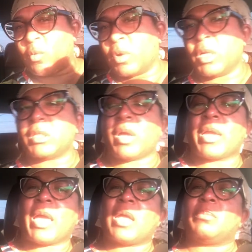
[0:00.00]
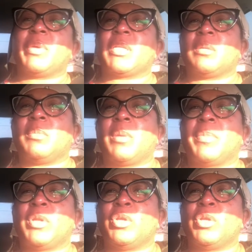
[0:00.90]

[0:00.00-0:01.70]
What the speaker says: ones. So I picked him up a